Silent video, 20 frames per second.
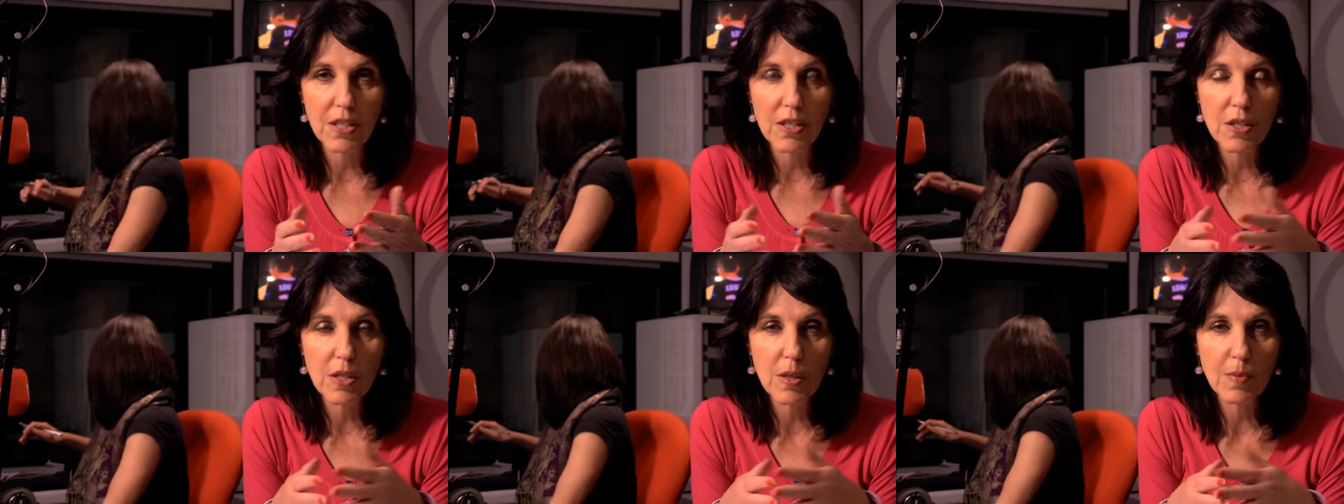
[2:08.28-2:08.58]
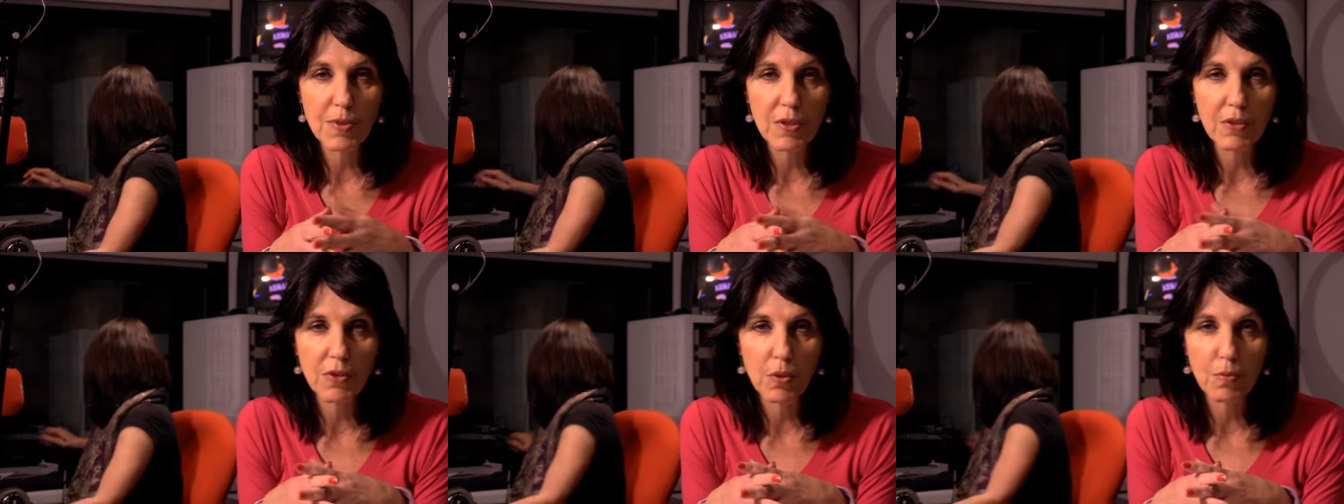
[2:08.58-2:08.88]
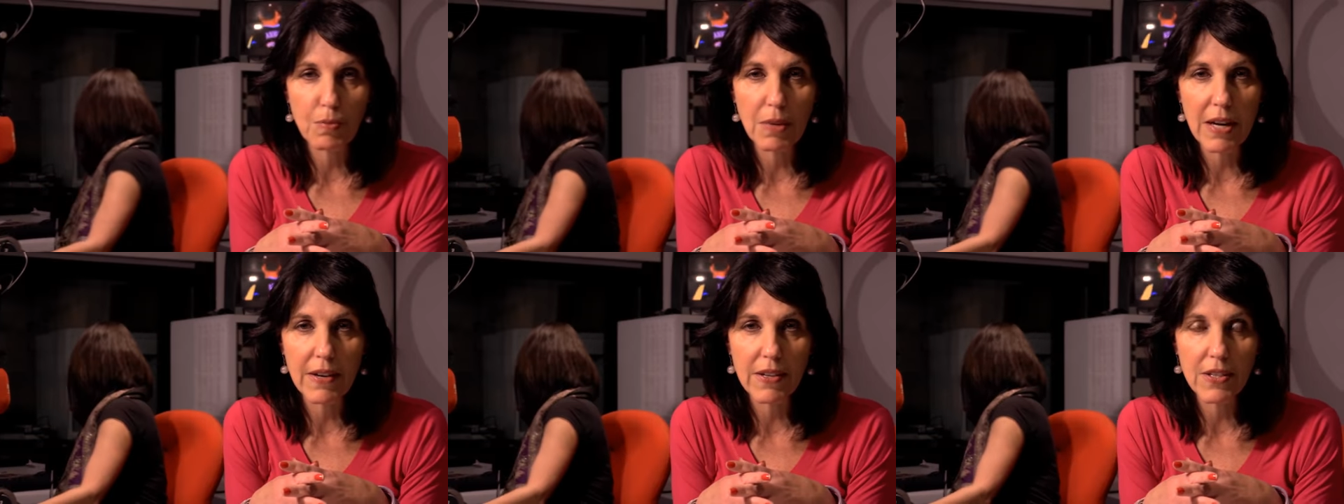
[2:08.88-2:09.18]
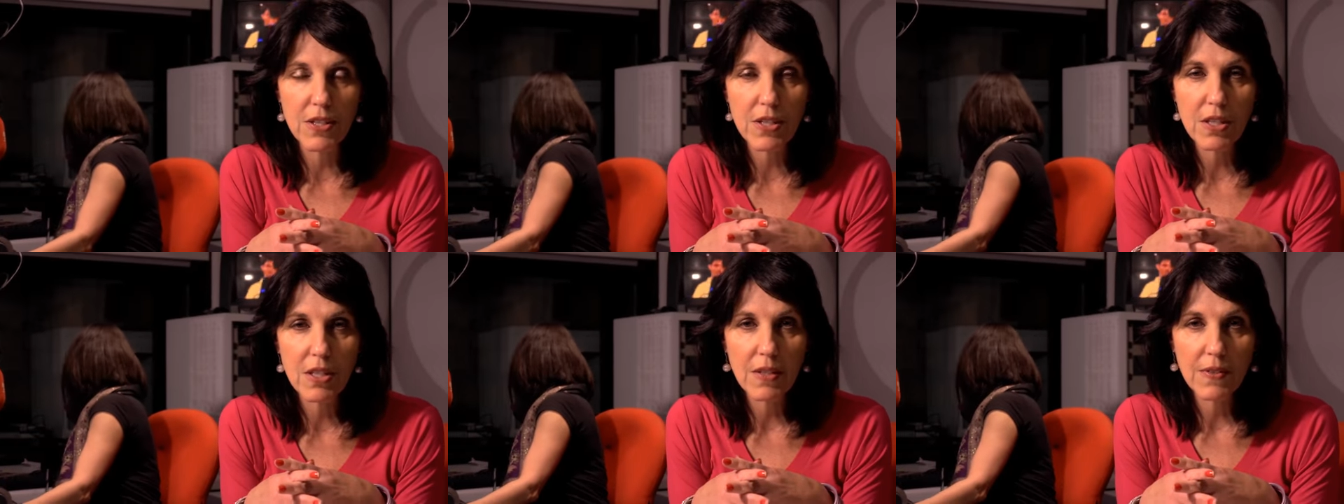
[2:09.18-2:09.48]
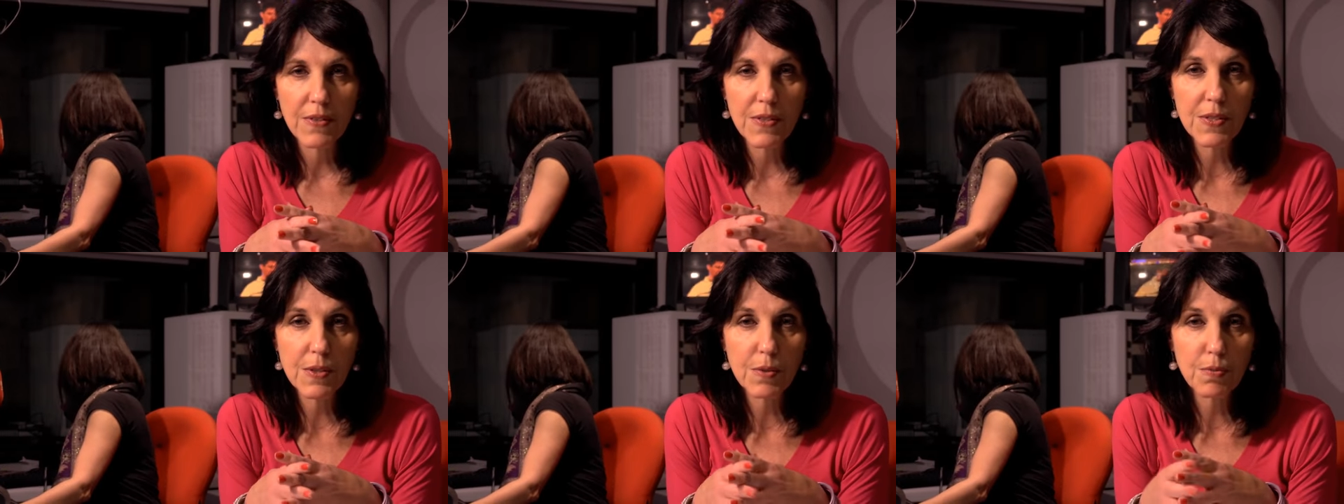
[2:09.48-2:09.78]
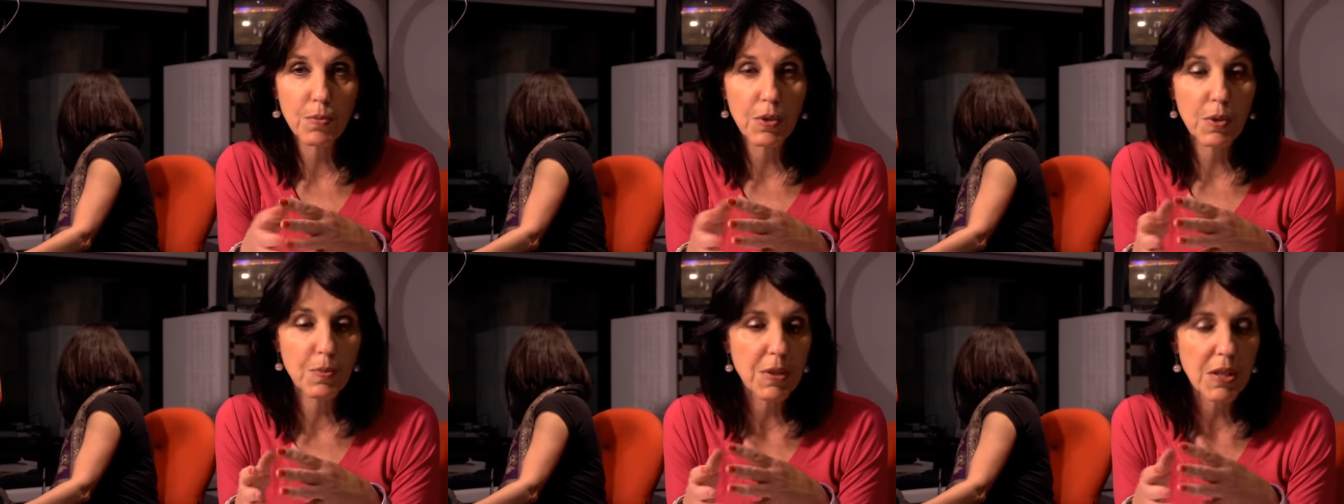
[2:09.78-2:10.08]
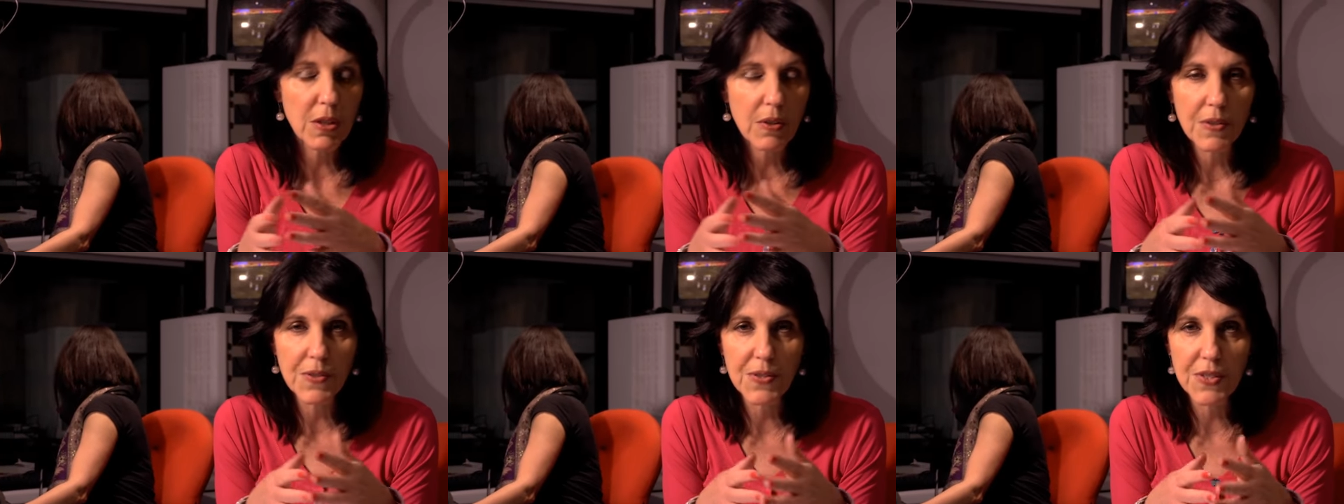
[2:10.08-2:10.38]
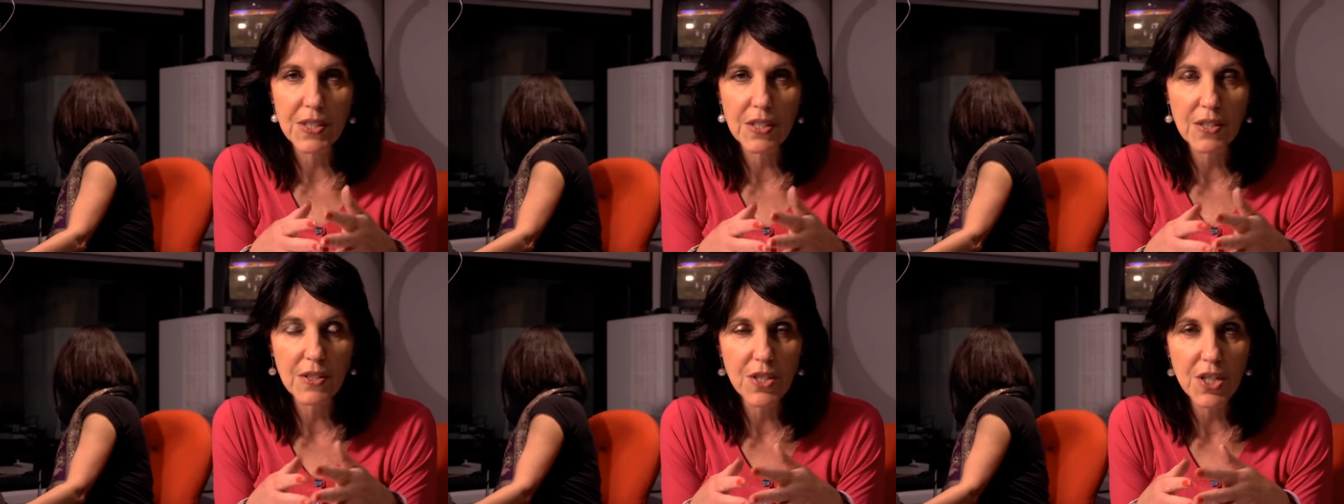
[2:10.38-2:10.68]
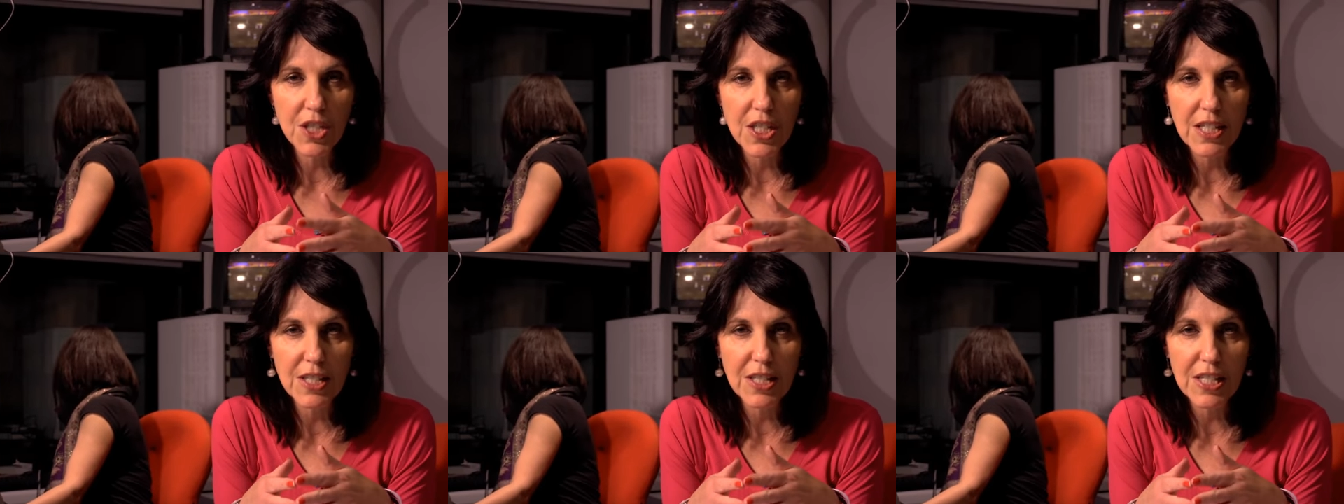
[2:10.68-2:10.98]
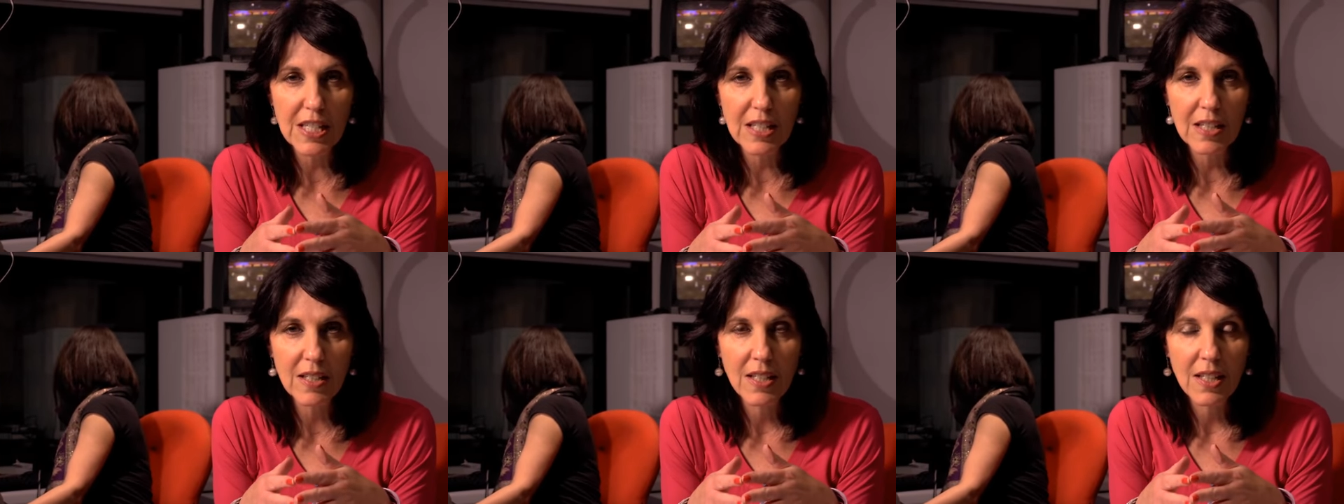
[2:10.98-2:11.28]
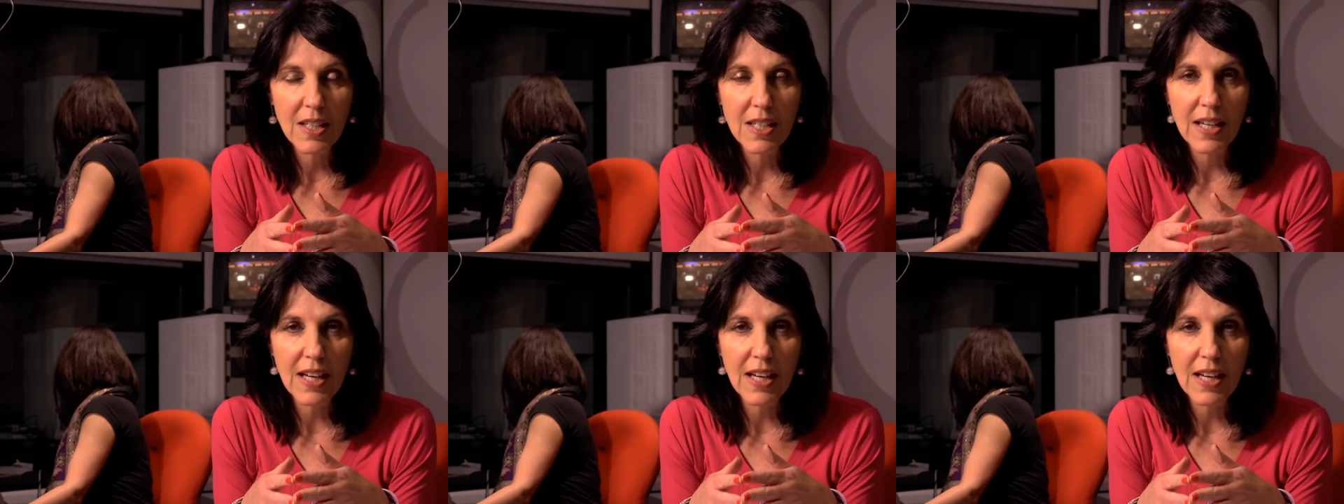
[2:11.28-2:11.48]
in terms of your marriage. This would be considered cheating,